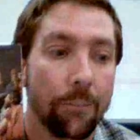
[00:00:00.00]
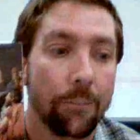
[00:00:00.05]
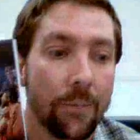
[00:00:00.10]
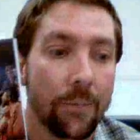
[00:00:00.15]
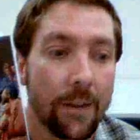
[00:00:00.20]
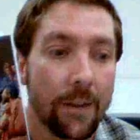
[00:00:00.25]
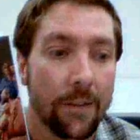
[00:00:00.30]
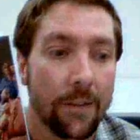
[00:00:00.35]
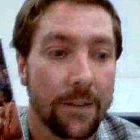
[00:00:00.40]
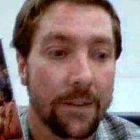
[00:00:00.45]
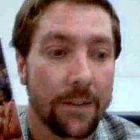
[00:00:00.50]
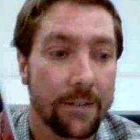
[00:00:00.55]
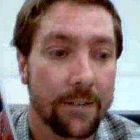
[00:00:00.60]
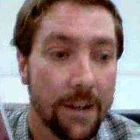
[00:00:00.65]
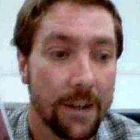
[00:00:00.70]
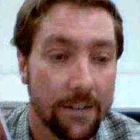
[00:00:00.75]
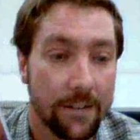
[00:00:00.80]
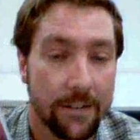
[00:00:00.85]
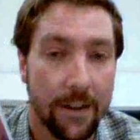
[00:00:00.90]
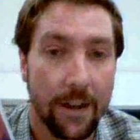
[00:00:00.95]
this
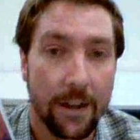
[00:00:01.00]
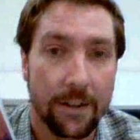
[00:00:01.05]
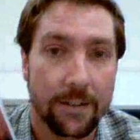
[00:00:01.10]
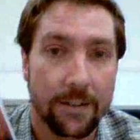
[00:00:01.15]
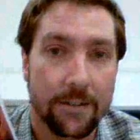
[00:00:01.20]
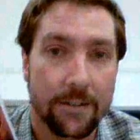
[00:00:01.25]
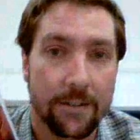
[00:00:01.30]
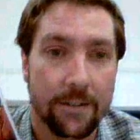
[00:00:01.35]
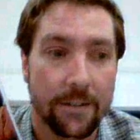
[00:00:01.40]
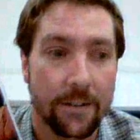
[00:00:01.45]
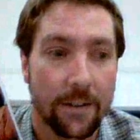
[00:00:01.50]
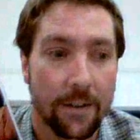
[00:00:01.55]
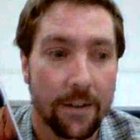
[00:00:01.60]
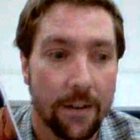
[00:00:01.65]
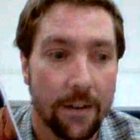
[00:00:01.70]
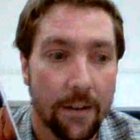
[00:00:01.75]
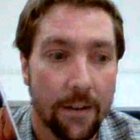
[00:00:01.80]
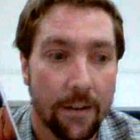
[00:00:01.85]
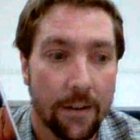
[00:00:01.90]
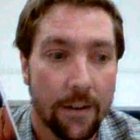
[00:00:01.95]
set text.
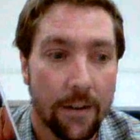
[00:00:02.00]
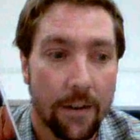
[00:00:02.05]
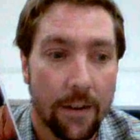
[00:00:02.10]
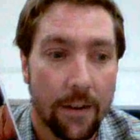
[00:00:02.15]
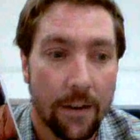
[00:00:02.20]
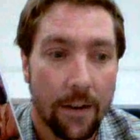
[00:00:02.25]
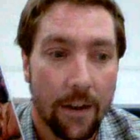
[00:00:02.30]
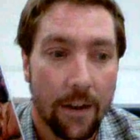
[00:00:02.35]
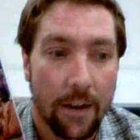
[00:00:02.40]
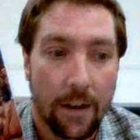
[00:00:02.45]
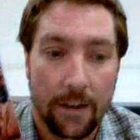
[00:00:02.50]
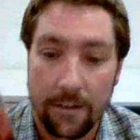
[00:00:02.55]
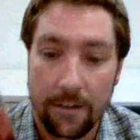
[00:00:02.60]
It's